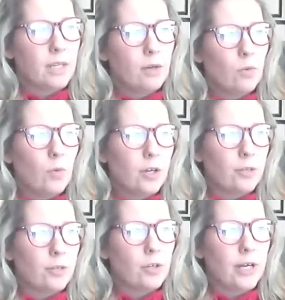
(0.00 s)
One or
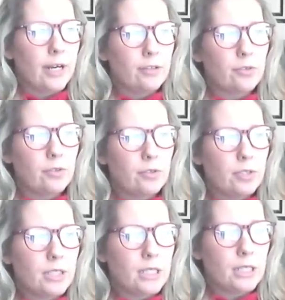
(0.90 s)
more
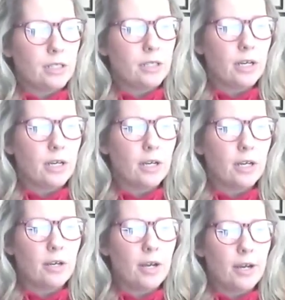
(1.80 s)
households in the
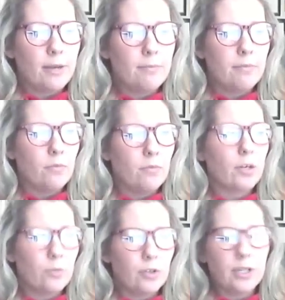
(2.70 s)
one or
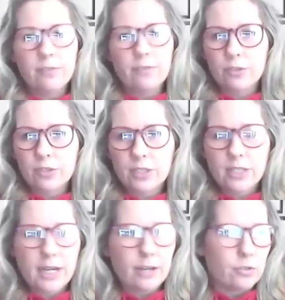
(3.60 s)
more individuals in the
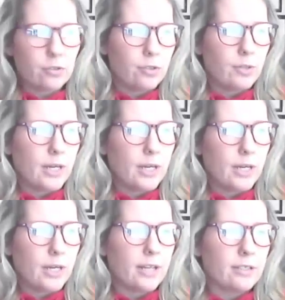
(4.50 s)
household
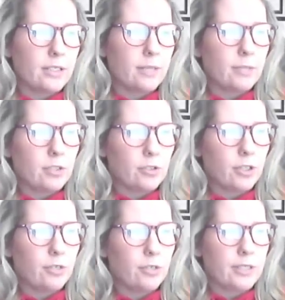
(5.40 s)
has to
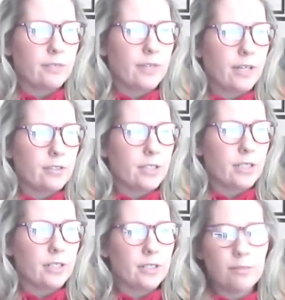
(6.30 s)
demonstrate a risk of
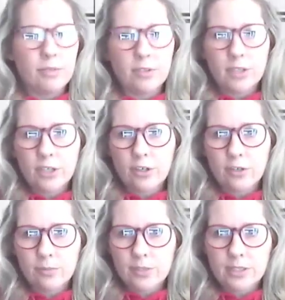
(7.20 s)
housing instability or
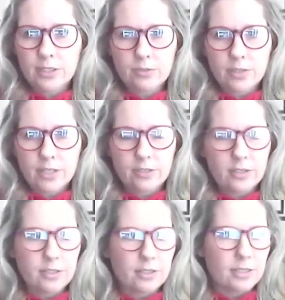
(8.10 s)
homelessness without
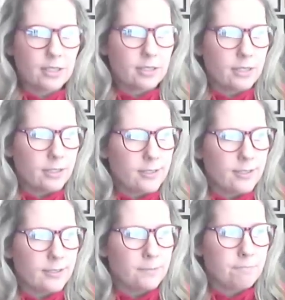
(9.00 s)
this
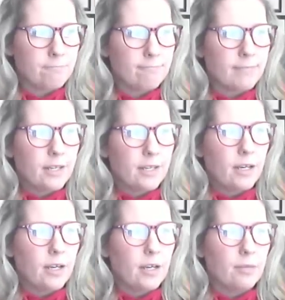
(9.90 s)
assistance.
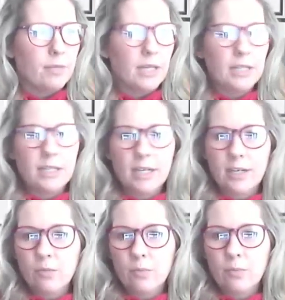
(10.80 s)
Again,
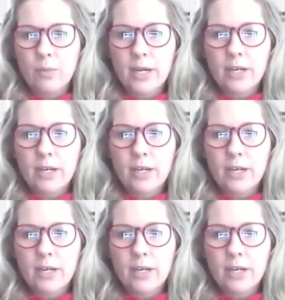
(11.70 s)
by